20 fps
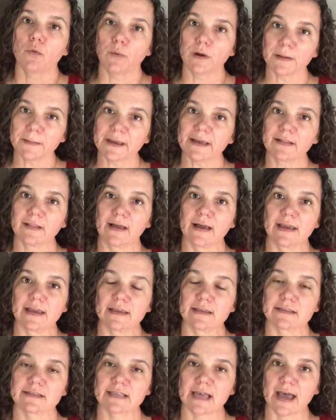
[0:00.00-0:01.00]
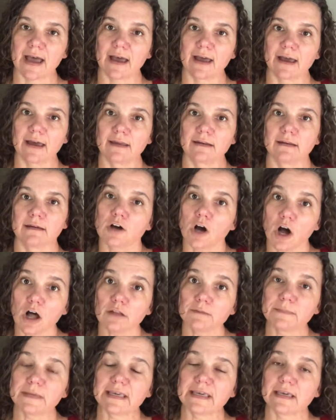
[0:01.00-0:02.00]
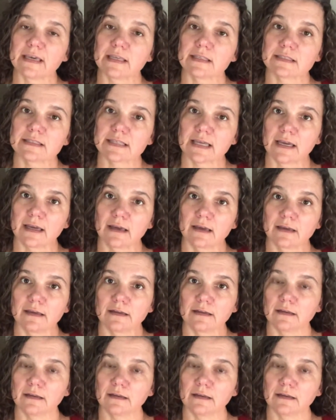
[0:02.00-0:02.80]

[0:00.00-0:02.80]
One of my clients had called me and said,